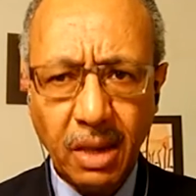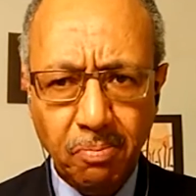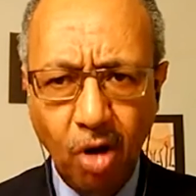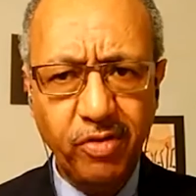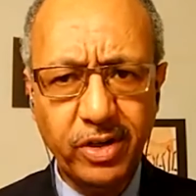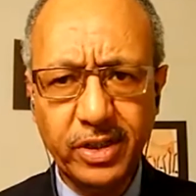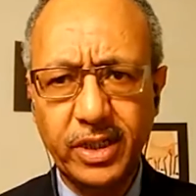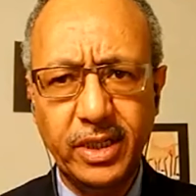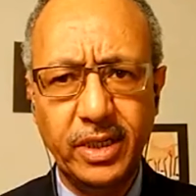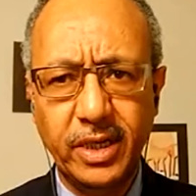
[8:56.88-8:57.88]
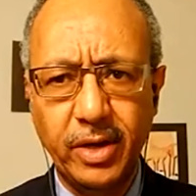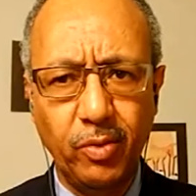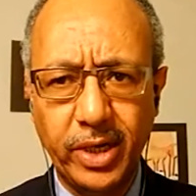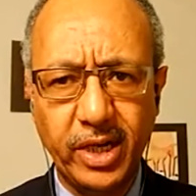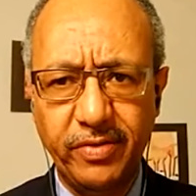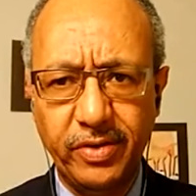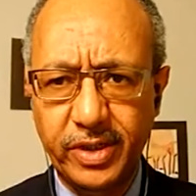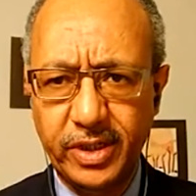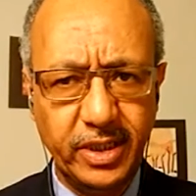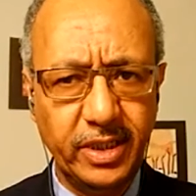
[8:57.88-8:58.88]
poverty, and what have you,
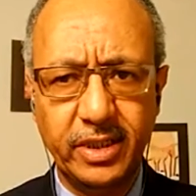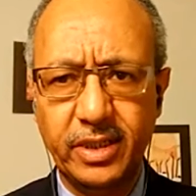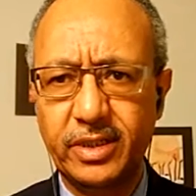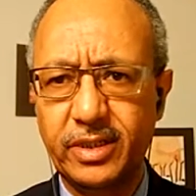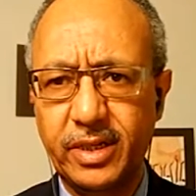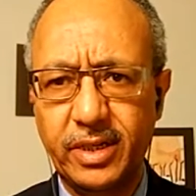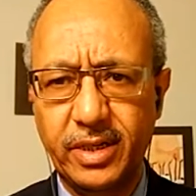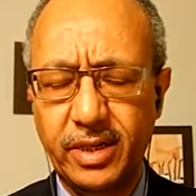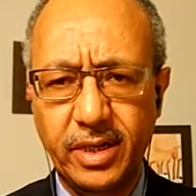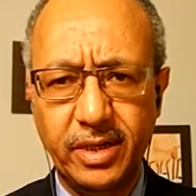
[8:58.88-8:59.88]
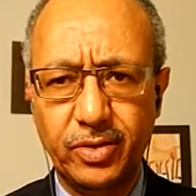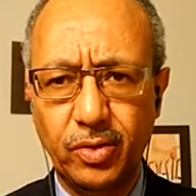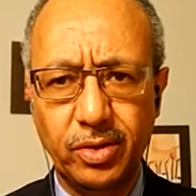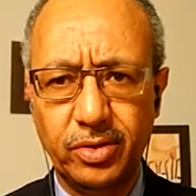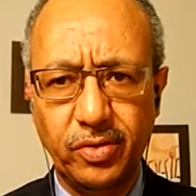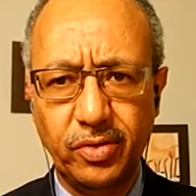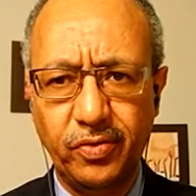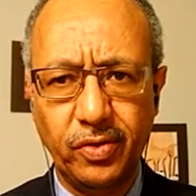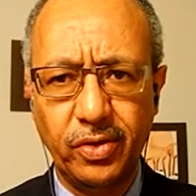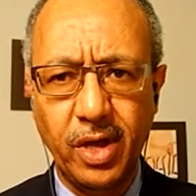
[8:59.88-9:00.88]
diseases, and so on and so
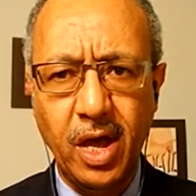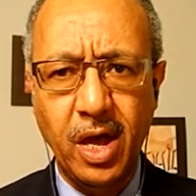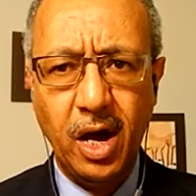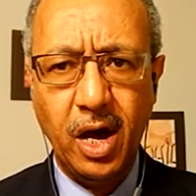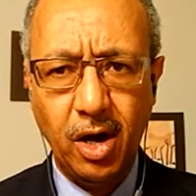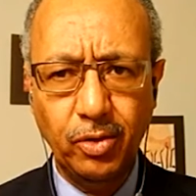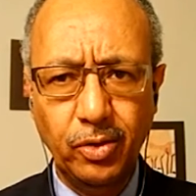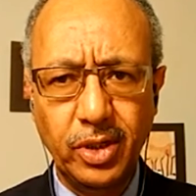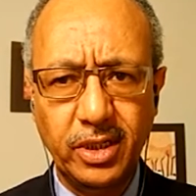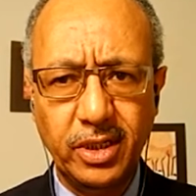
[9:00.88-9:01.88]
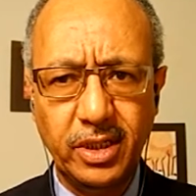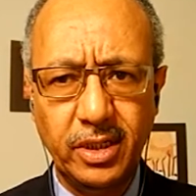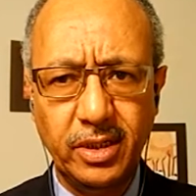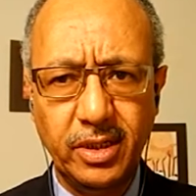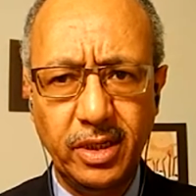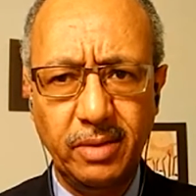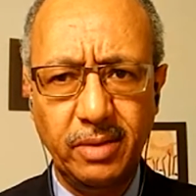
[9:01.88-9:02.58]
forth? How do they see the